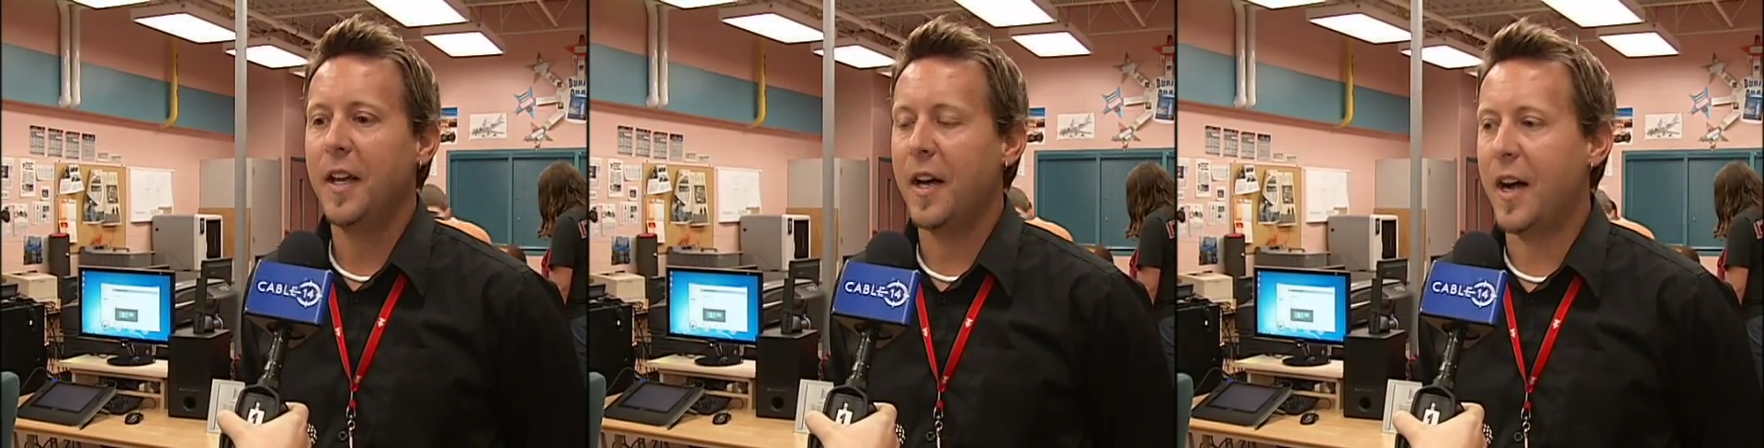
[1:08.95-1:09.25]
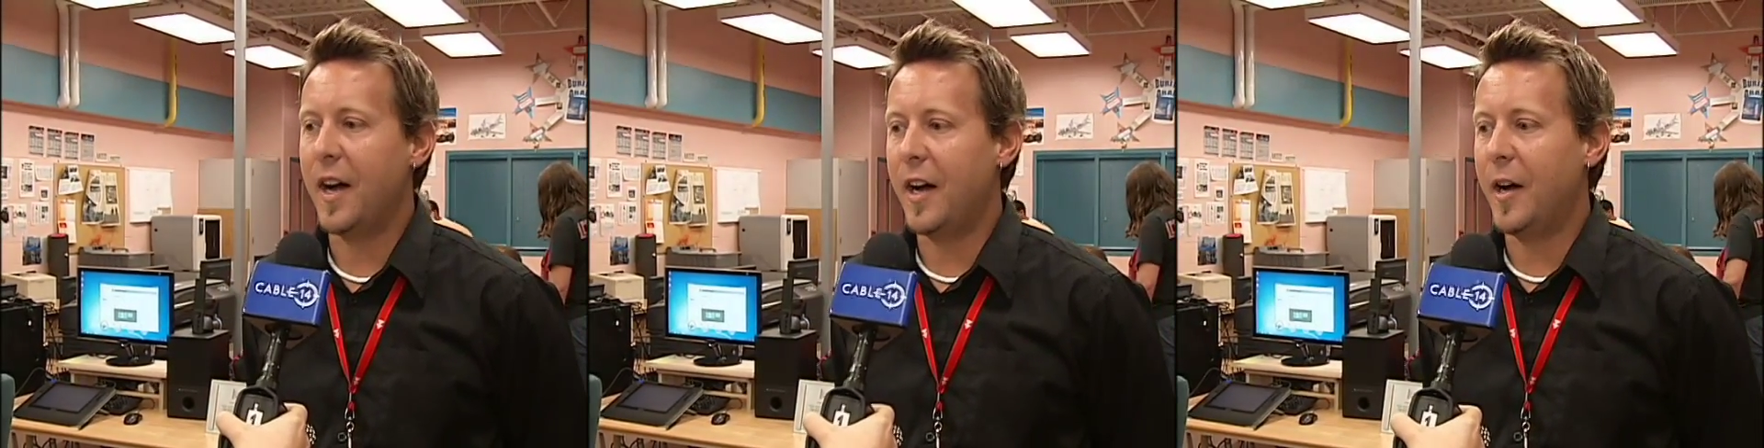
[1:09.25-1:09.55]

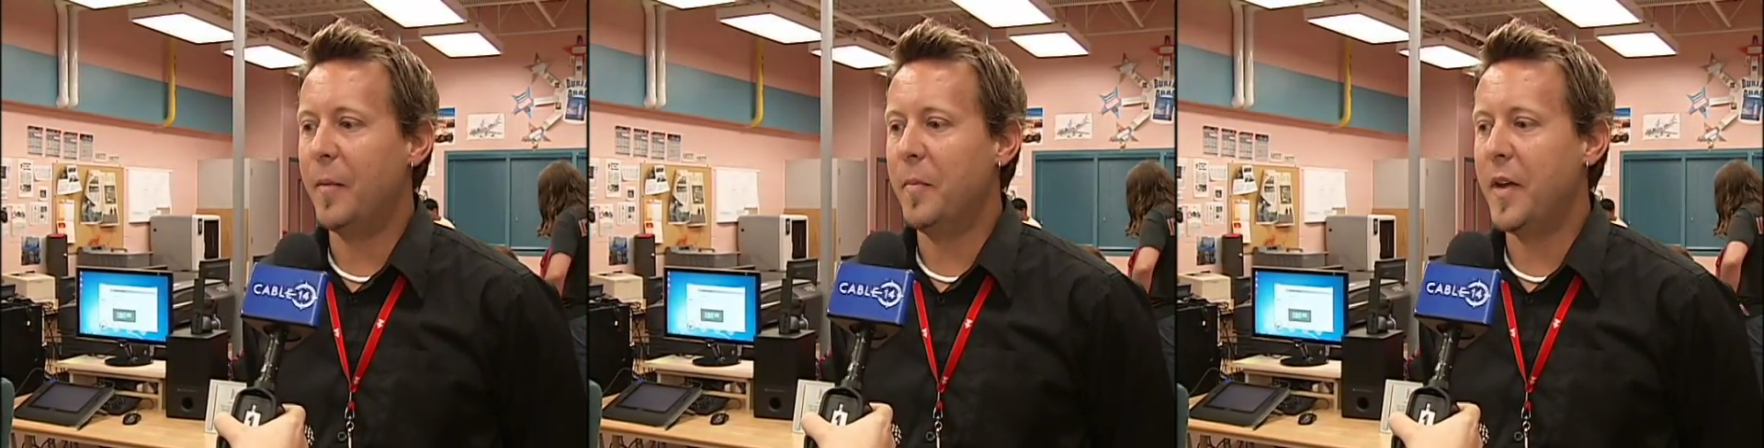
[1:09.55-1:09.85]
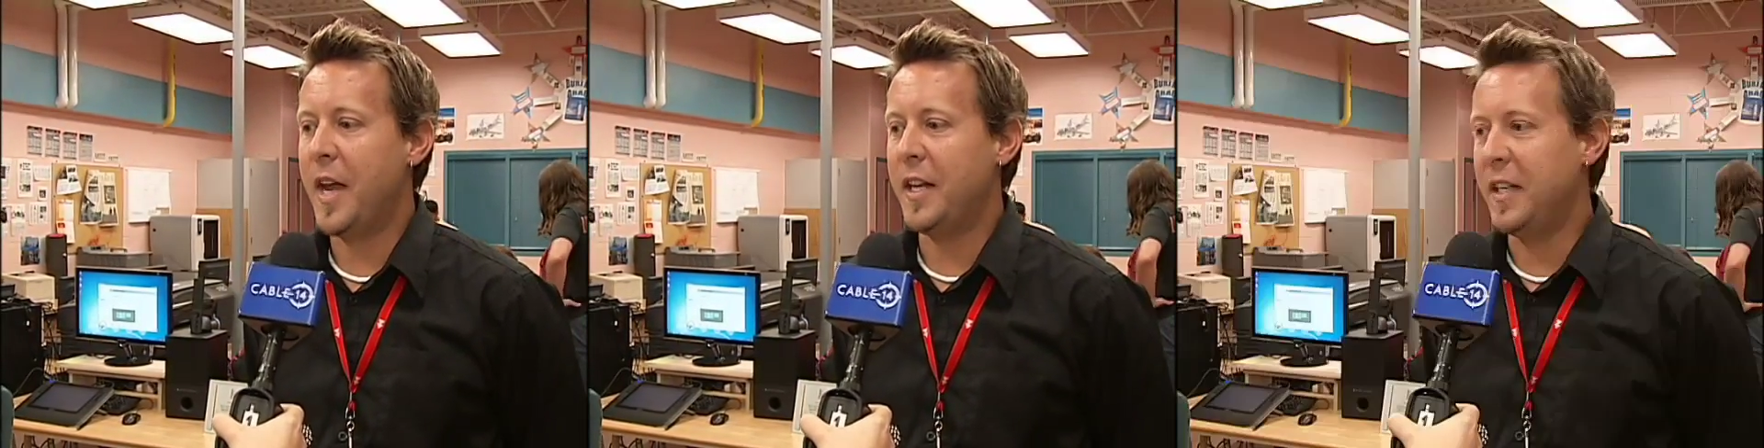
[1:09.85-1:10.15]
um,
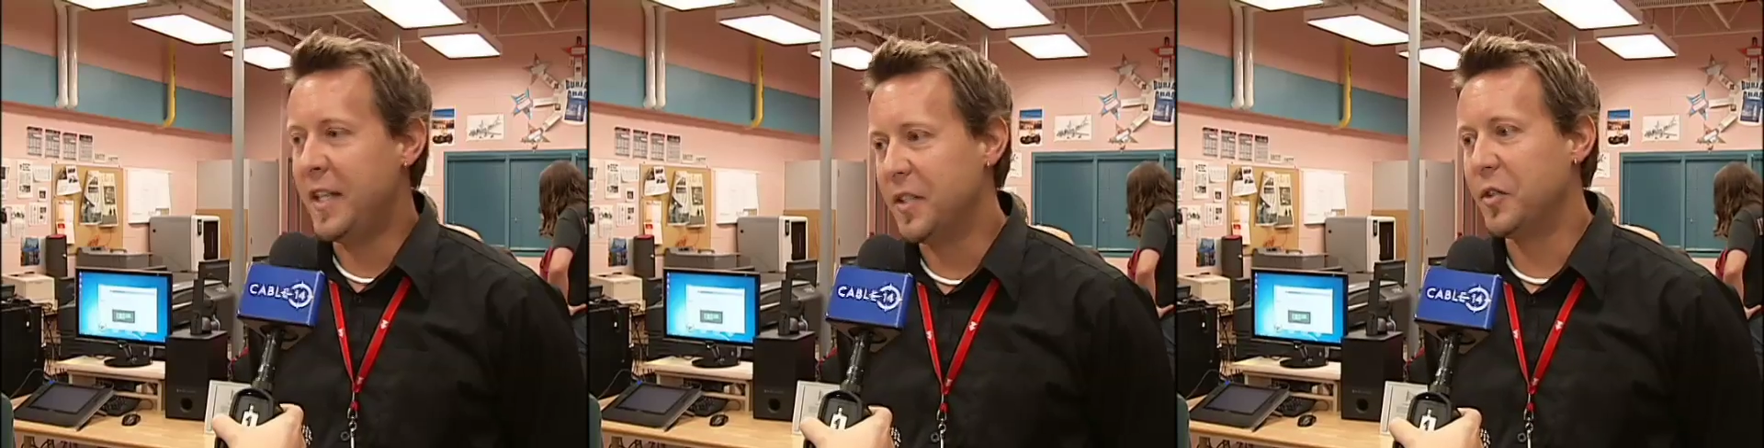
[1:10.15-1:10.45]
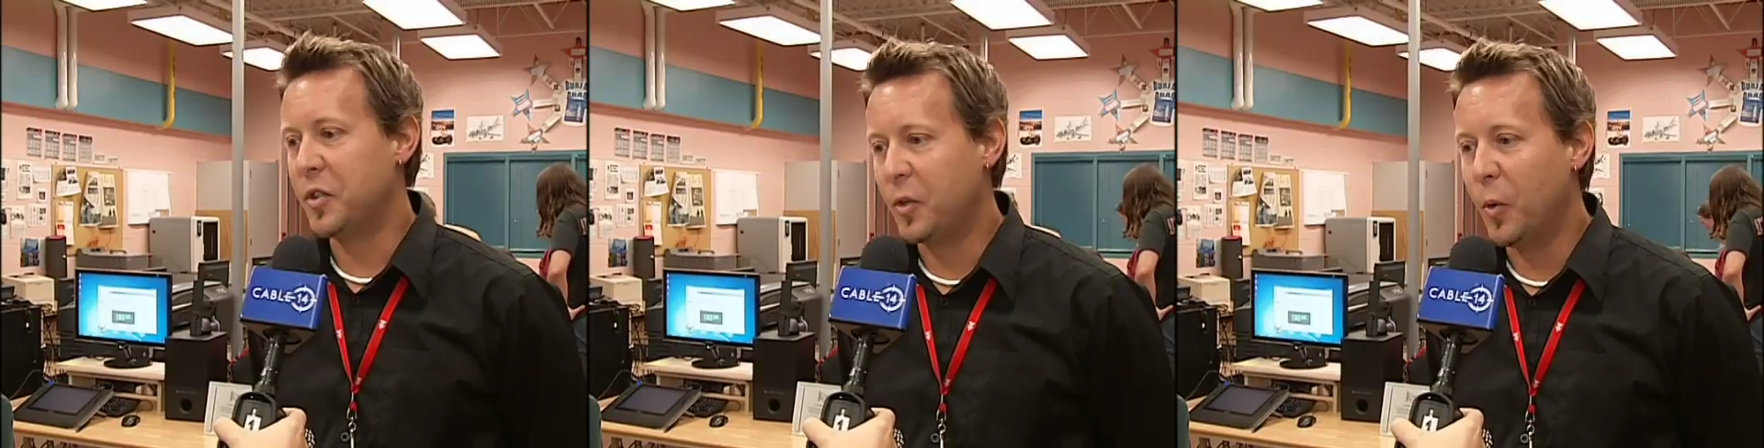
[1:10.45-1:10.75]
any needs
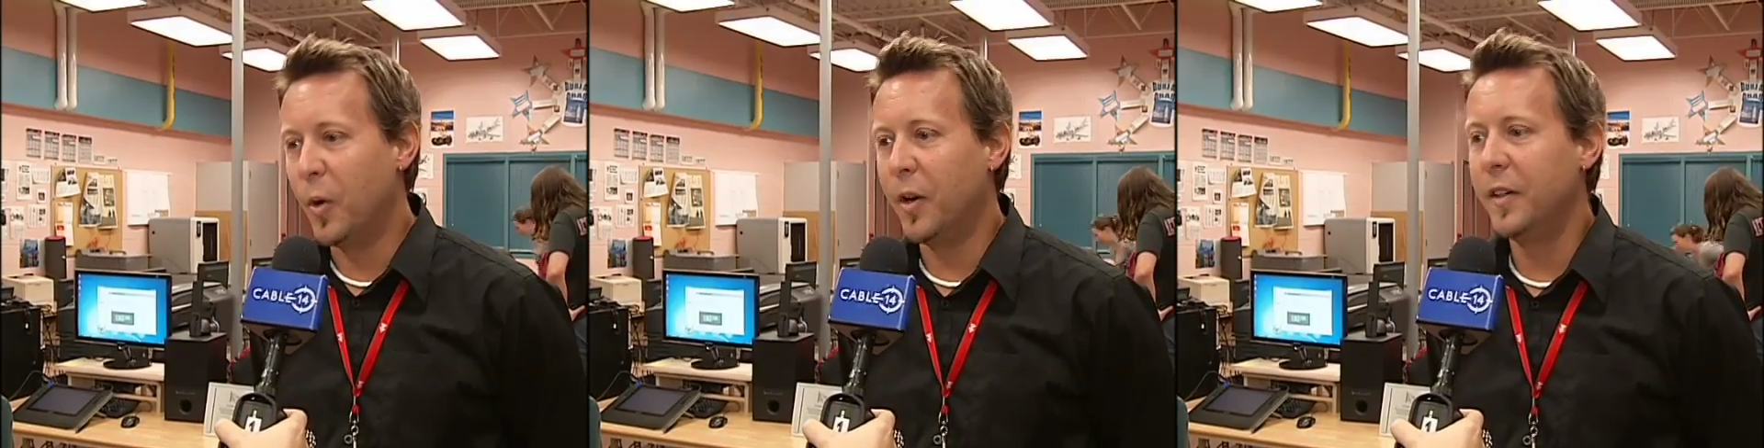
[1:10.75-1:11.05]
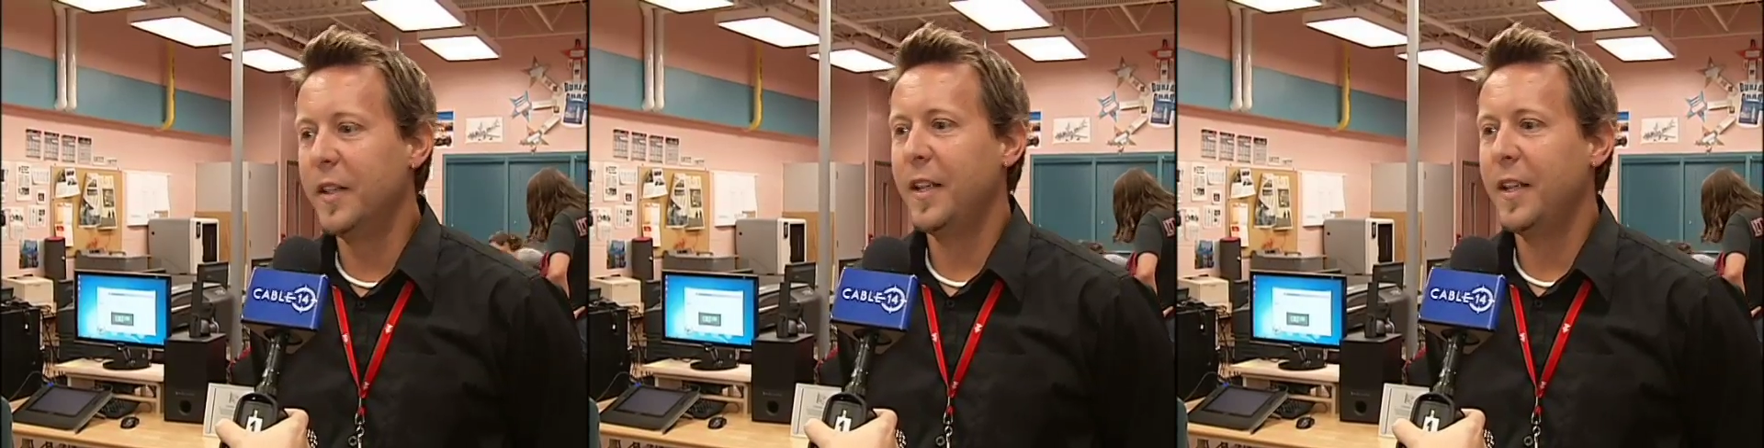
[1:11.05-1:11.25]
in the school.